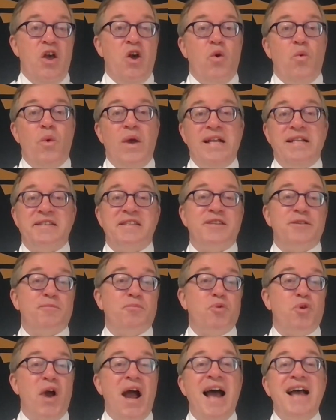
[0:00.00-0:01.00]
when,
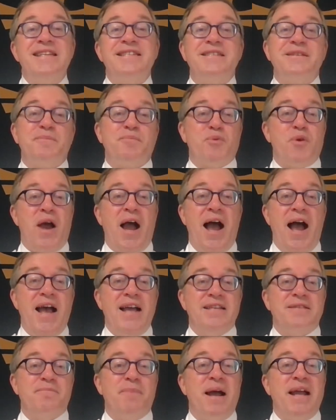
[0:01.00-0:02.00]
surprise,
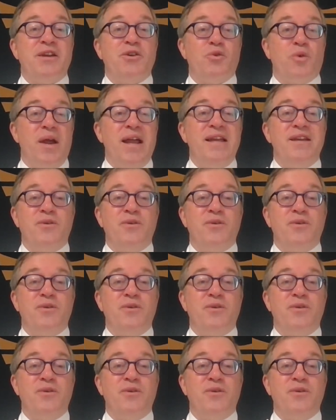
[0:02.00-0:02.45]
surprise, my great